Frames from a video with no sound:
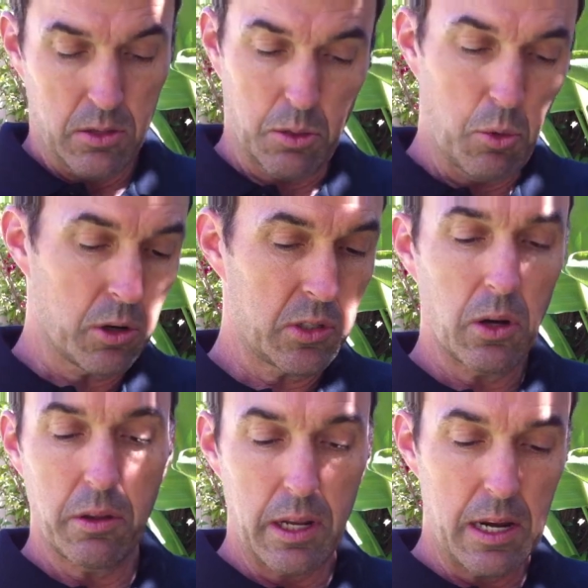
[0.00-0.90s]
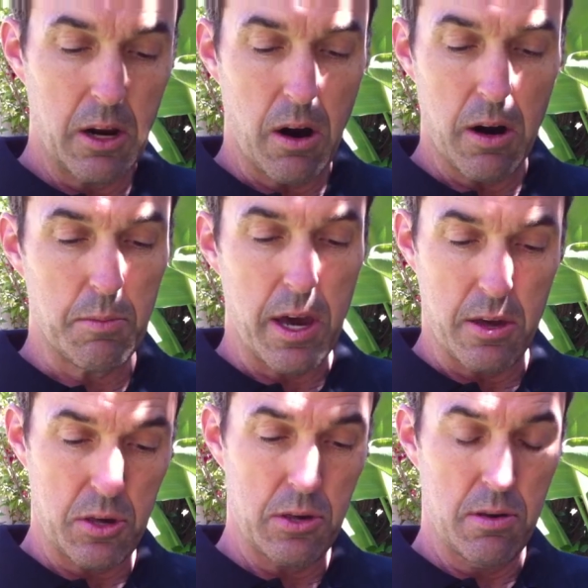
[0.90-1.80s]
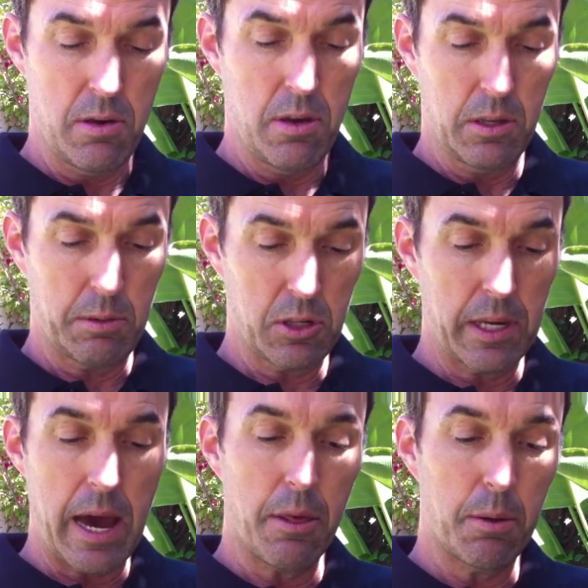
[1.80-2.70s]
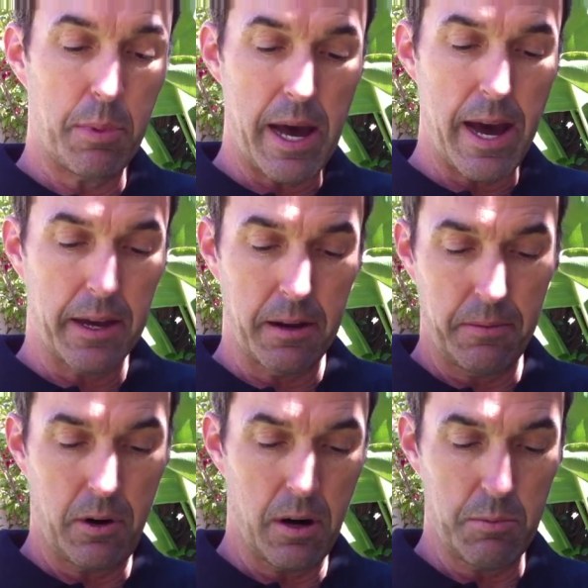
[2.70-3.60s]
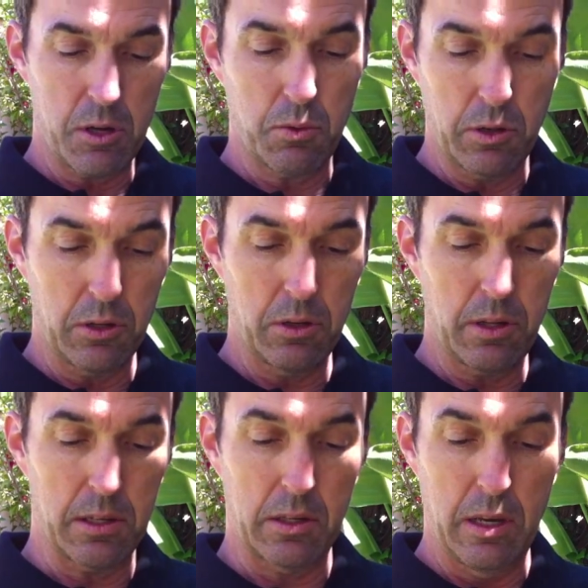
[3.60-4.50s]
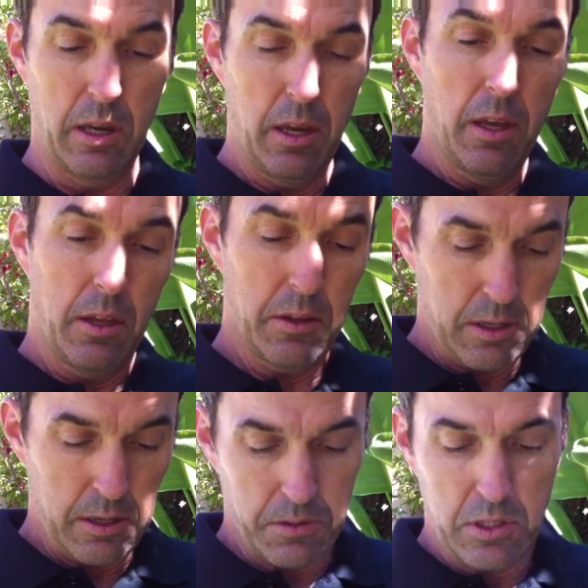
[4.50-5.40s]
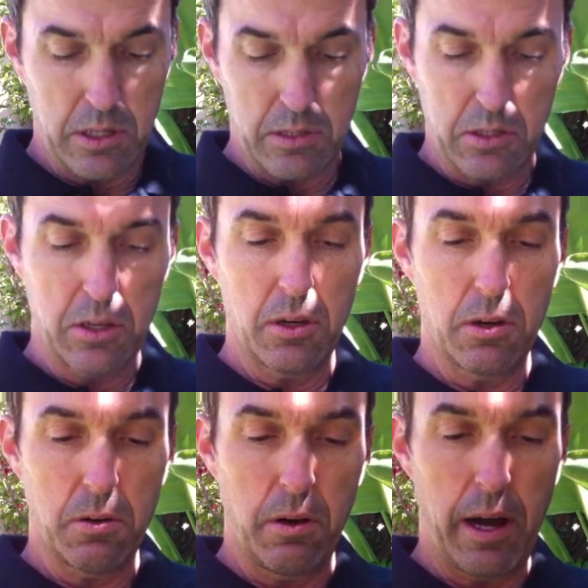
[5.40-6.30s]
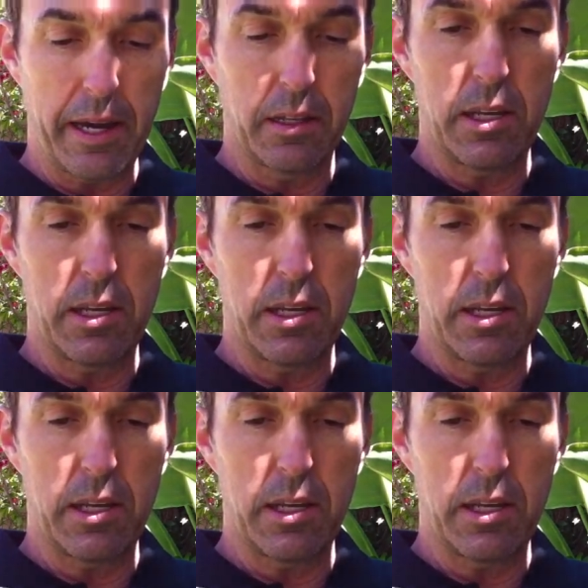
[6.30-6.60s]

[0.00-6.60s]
So more so than any hard mesh, especially out of the bag, hard mesh wouldn't do this. The difference is, too, I